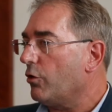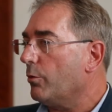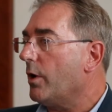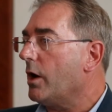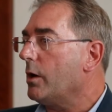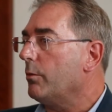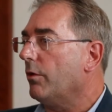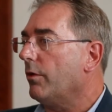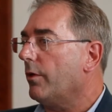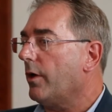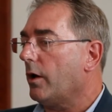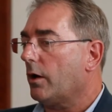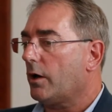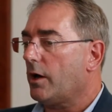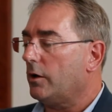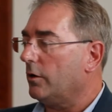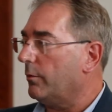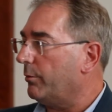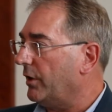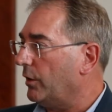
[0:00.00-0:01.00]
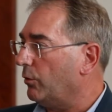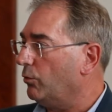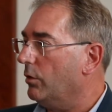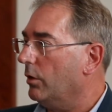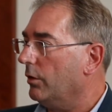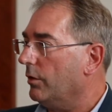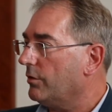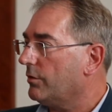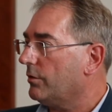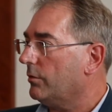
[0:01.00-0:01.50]
the moment they're kind of being
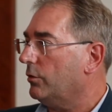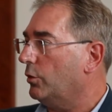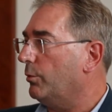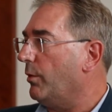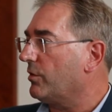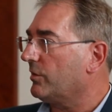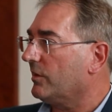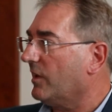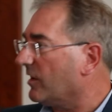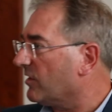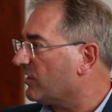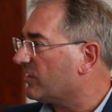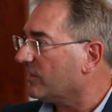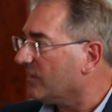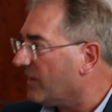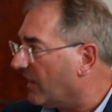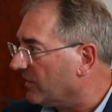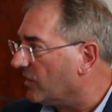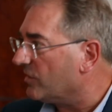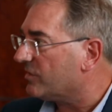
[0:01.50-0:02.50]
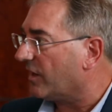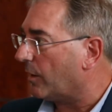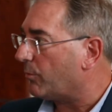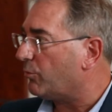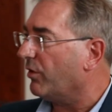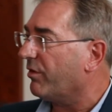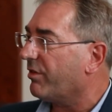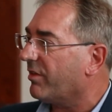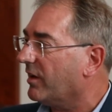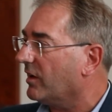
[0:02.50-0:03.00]
run as almost like slightly
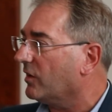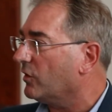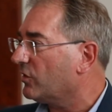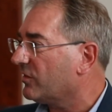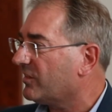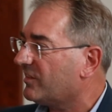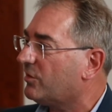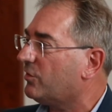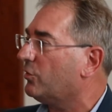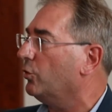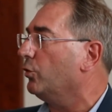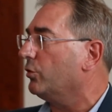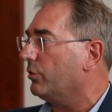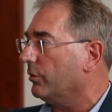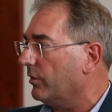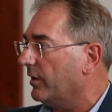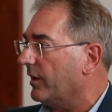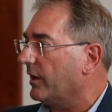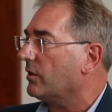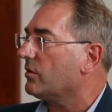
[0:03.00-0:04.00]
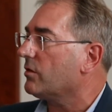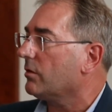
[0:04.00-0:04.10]
separate things, sort of linked.